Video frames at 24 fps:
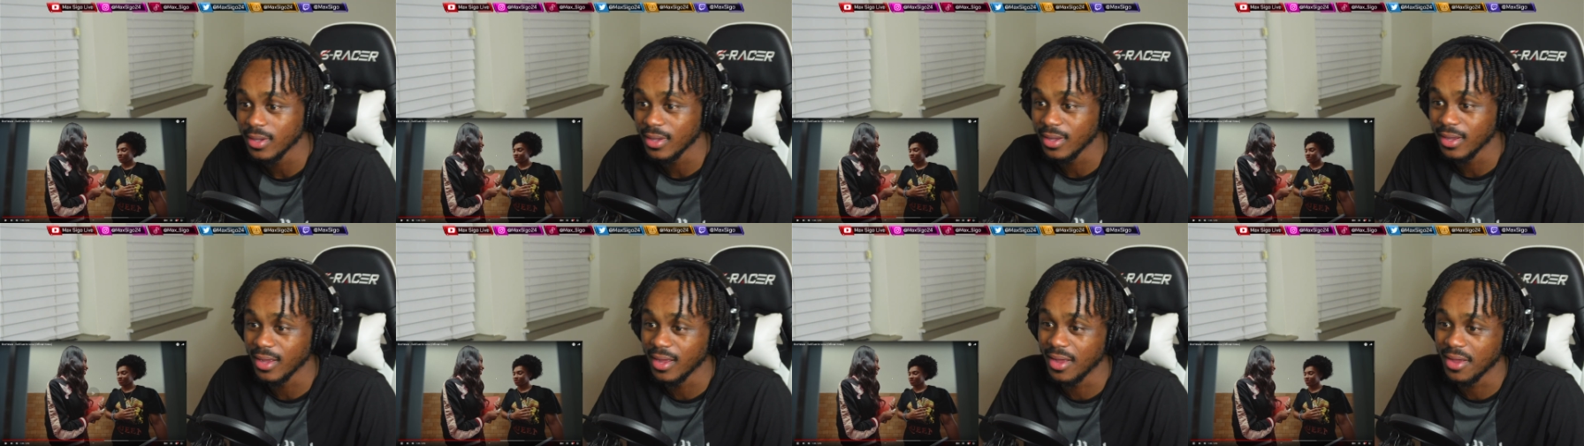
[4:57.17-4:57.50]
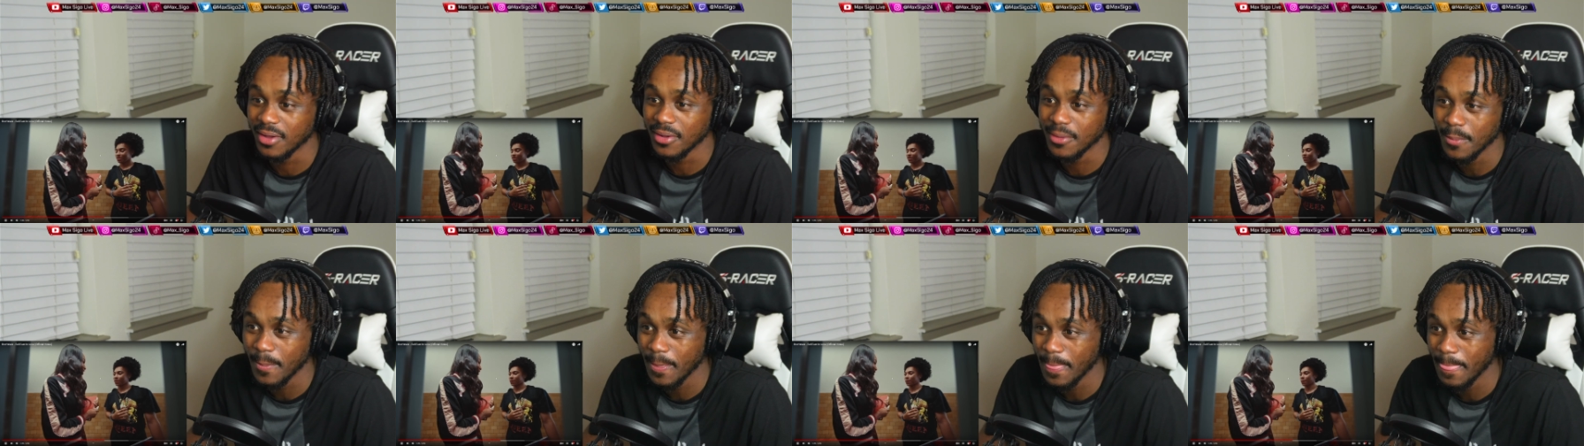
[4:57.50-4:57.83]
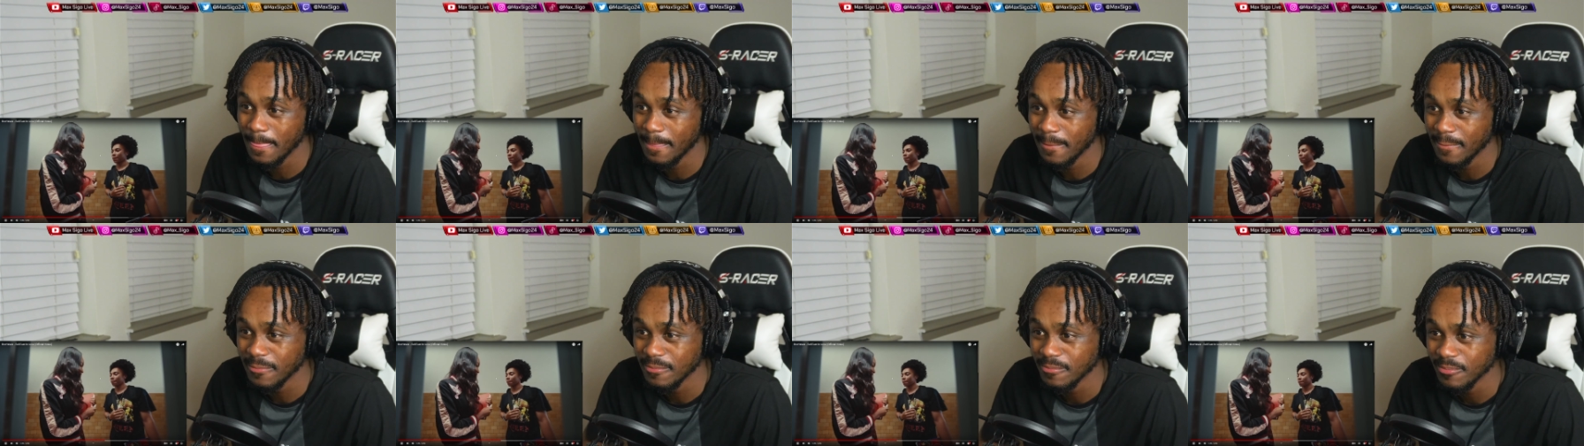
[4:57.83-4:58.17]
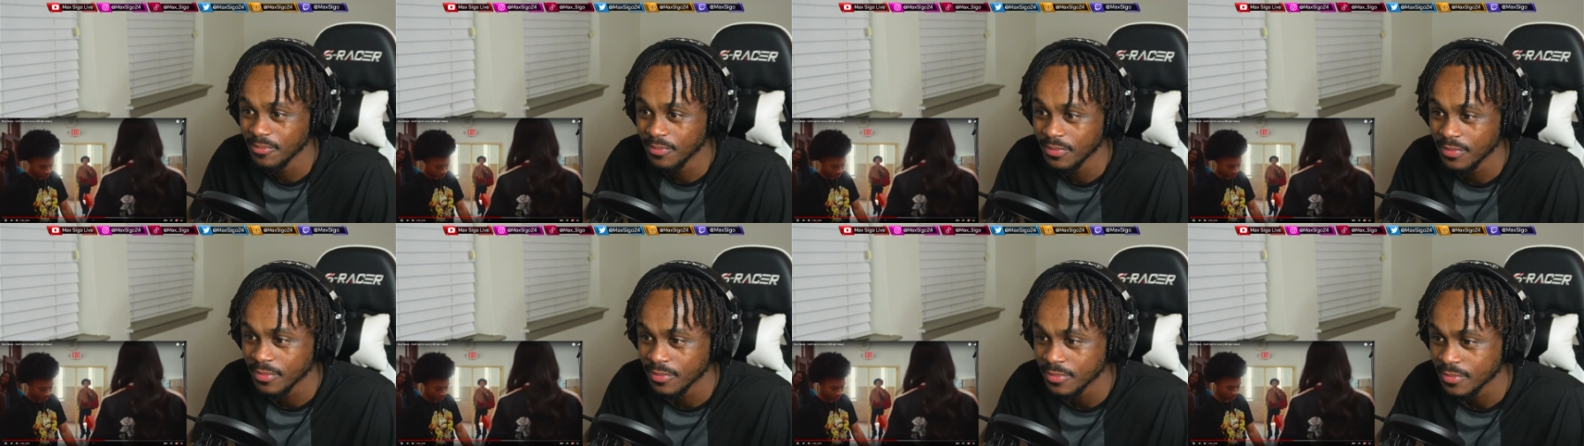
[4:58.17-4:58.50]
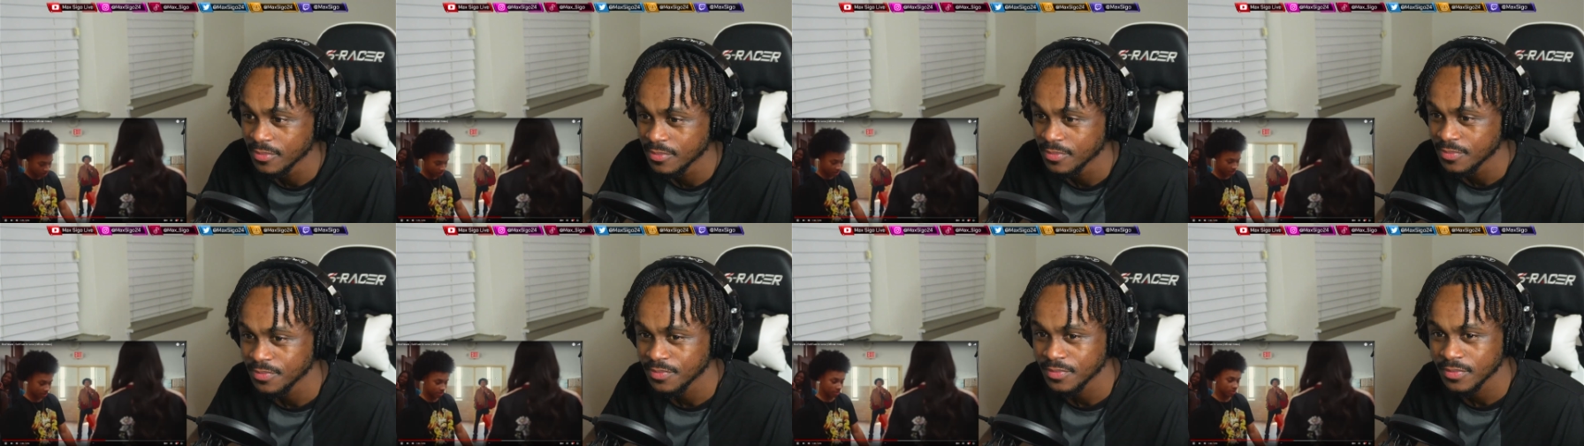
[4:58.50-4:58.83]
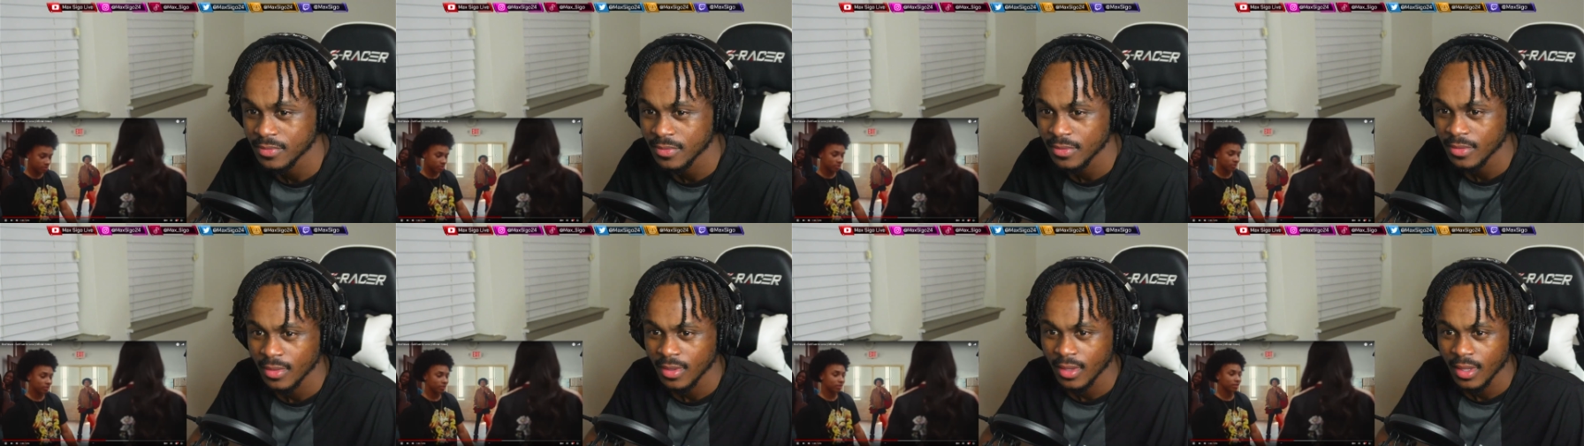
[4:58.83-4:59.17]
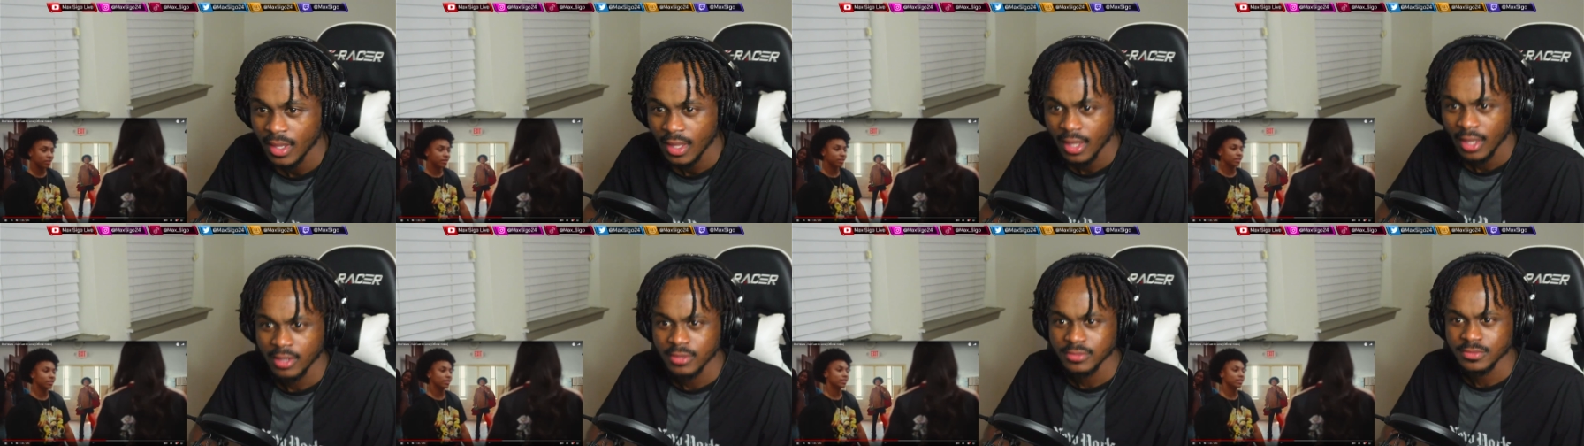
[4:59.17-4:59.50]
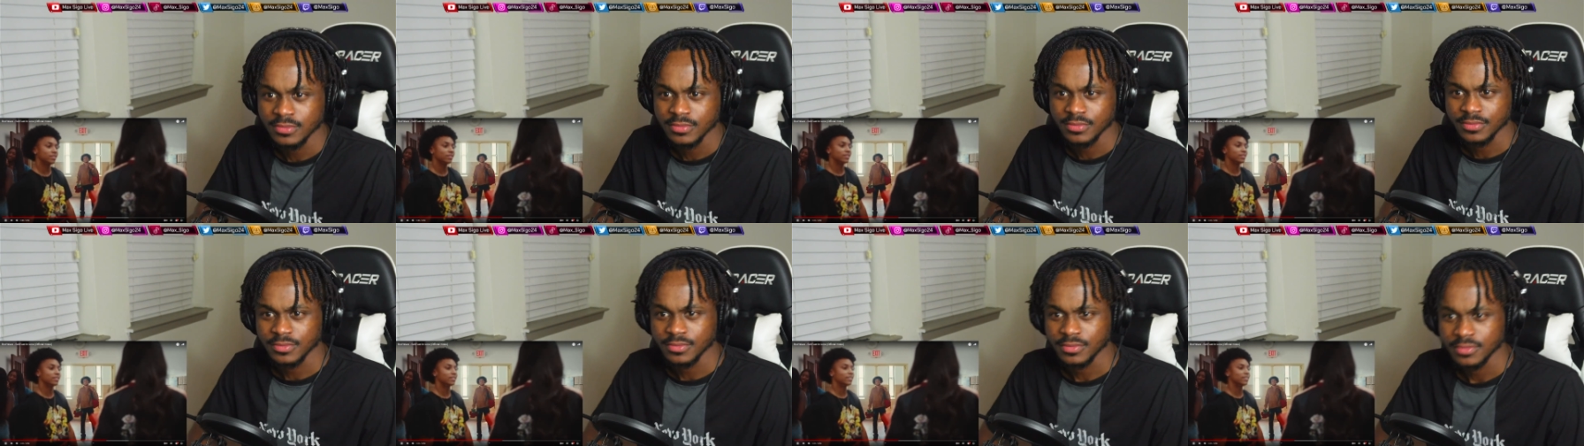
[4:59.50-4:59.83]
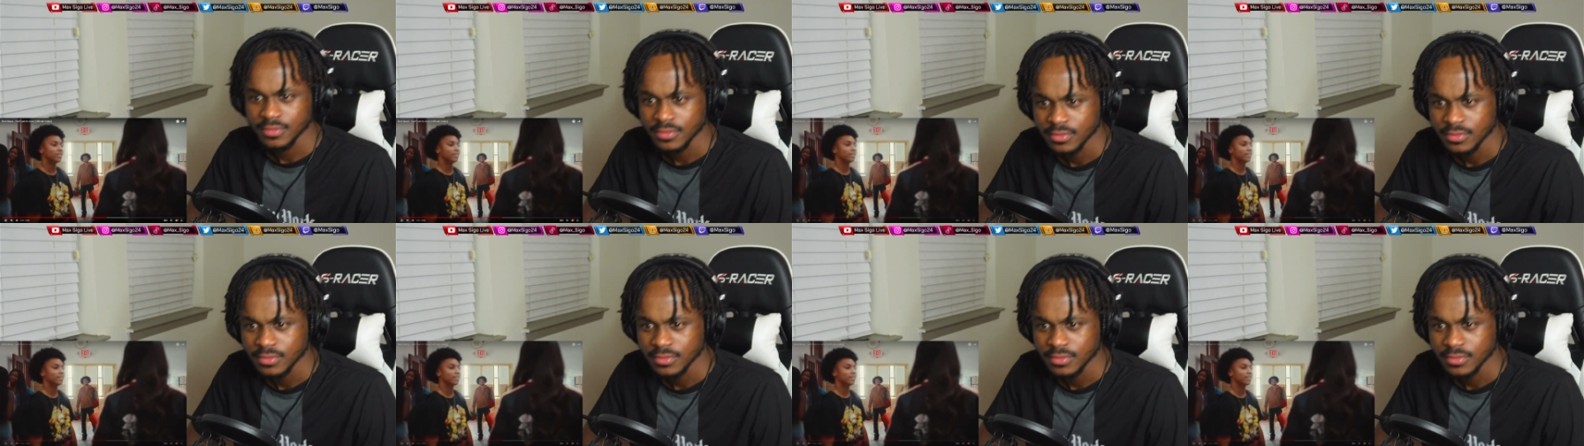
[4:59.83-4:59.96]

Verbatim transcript: Every time them niggas send some shots, you know we send